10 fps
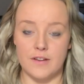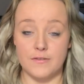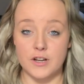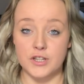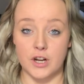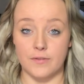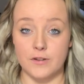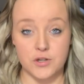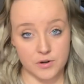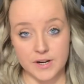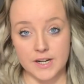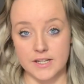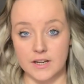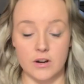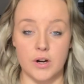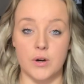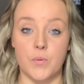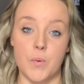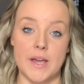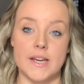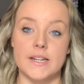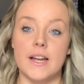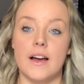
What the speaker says: First off, your screen isn't going weird.